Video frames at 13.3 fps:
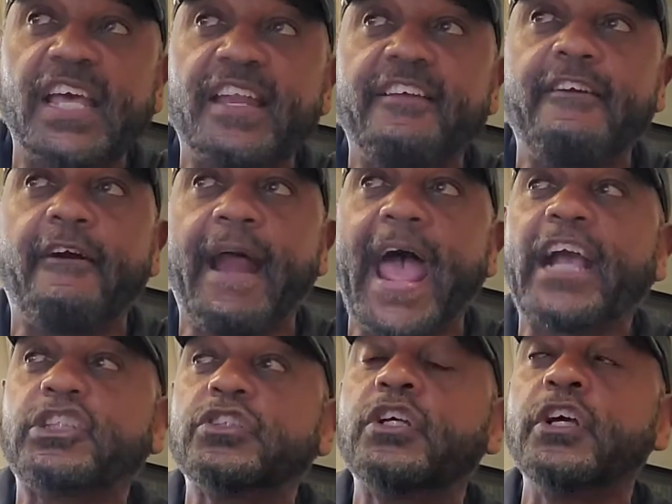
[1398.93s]
it in their
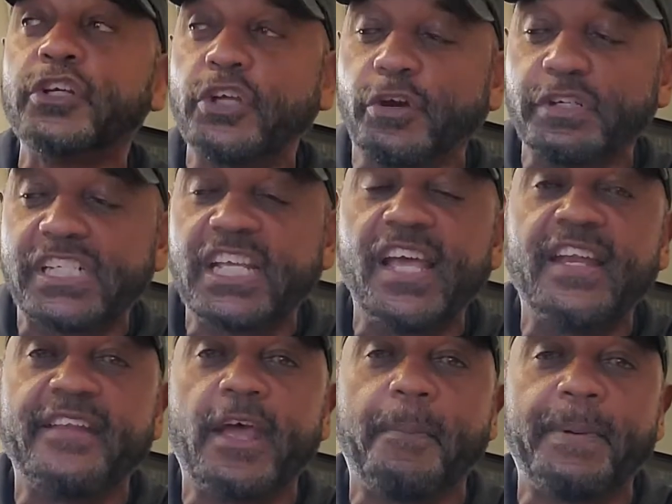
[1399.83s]
actions. You'll see it
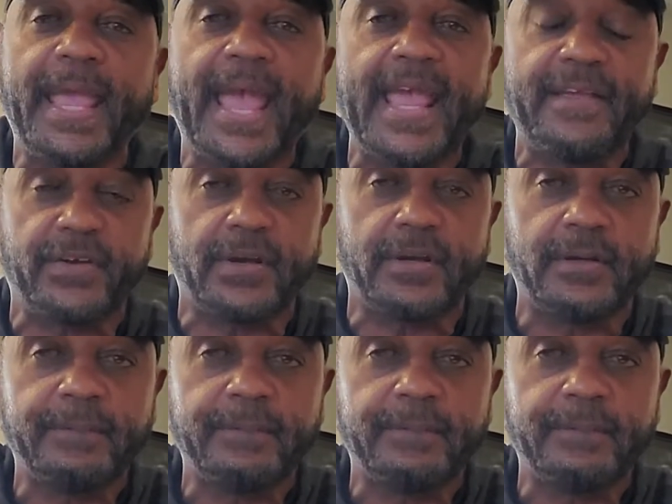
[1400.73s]
in their behavior.